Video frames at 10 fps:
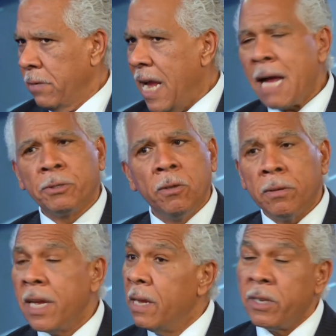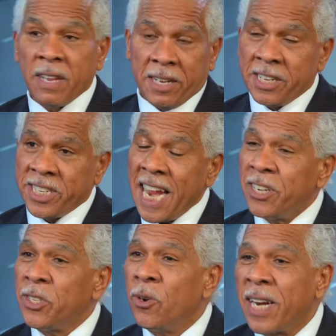Absolutely. It
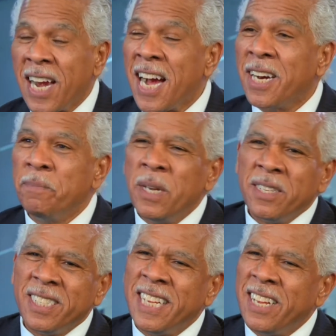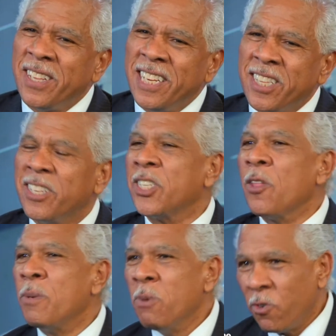changed during the
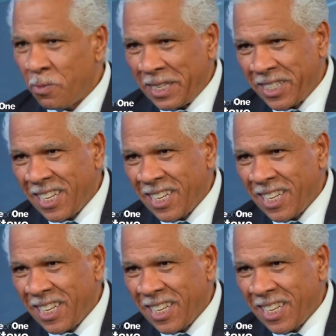Southern movements.